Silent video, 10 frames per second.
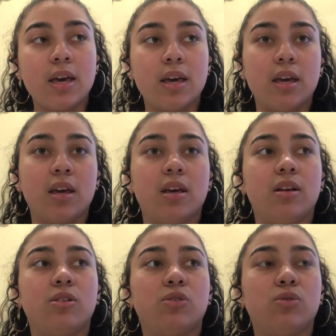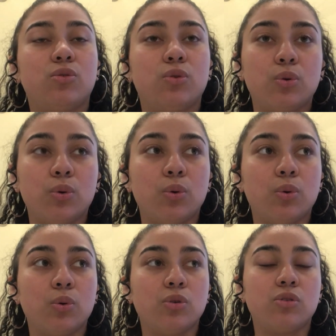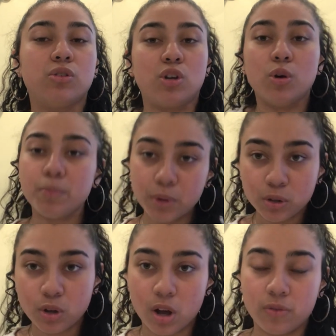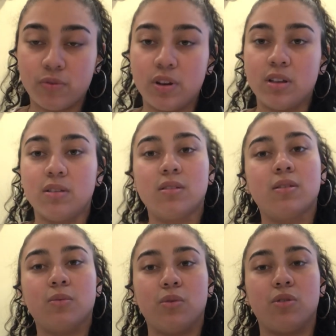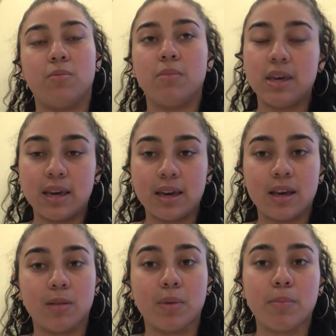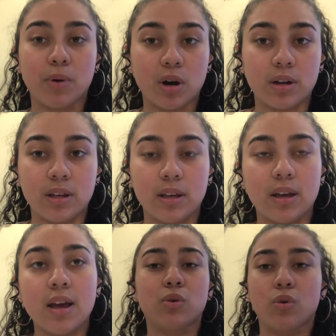is to still build confidence with me and my body,